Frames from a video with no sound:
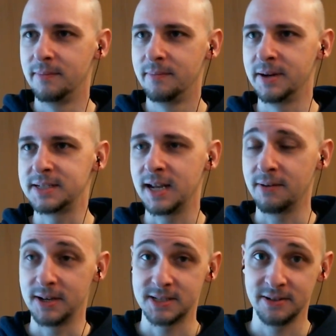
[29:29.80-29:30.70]
But
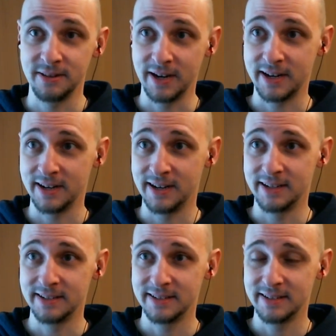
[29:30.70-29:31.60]
anyway, so like
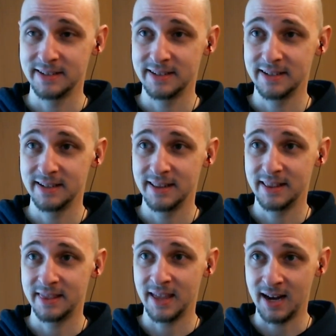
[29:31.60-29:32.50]

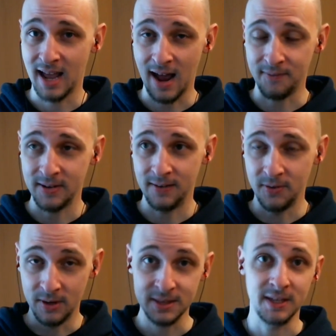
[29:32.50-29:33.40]
then if
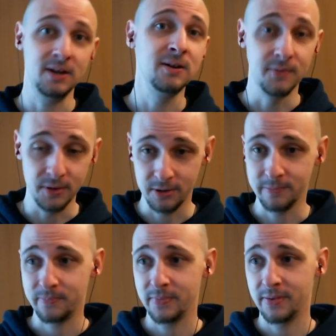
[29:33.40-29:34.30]
you get the interview,
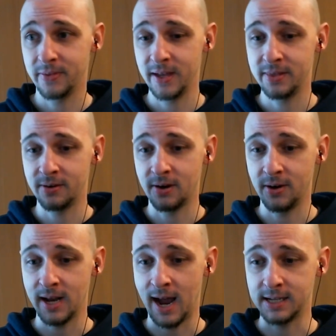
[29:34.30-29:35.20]
then they're going
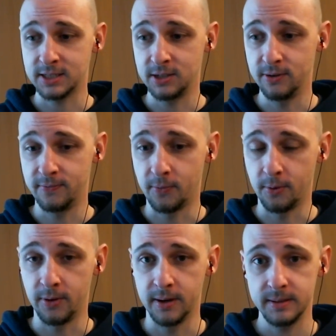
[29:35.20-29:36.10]
to ask you
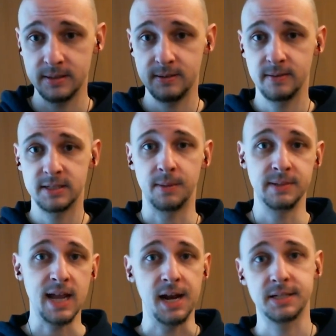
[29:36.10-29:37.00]
for some
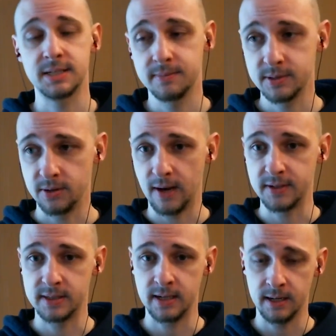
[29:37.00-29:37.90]
dates. So you have
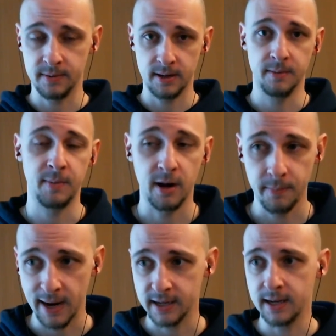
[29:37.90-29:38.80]
to send a mail
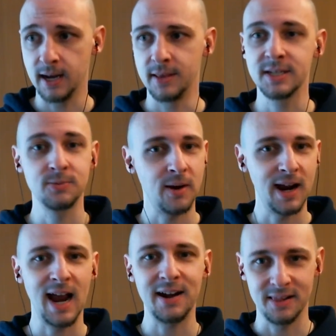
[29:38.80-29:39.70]
back again. And this is why I
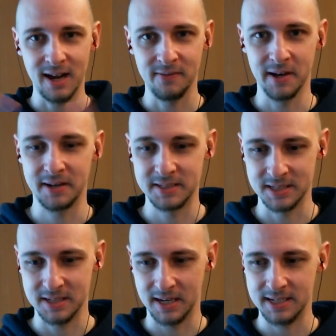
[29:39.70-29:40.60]
had a lot of
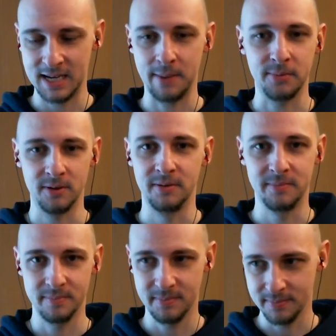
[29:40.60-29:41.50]
just sample
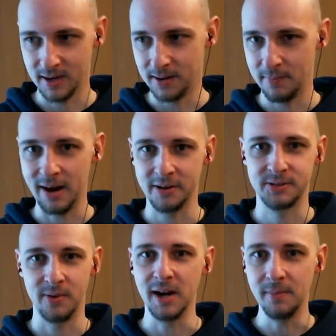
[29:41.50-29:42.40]
mails
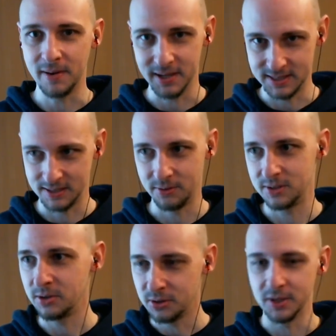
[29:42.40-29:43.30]
ready, because
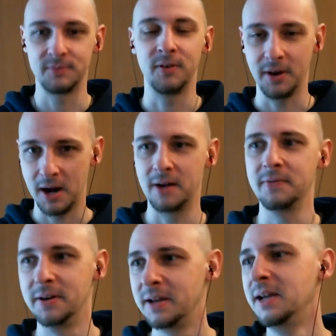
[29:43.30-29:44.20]
you do this very
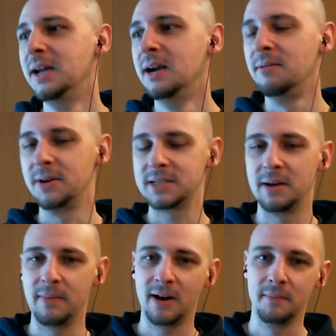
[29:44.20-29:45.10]
often, where you send a
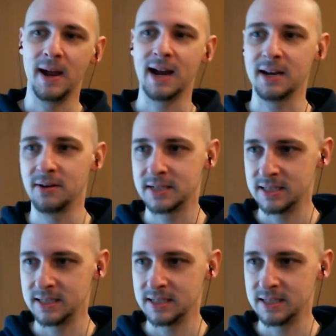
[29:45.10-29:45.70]
mail back and you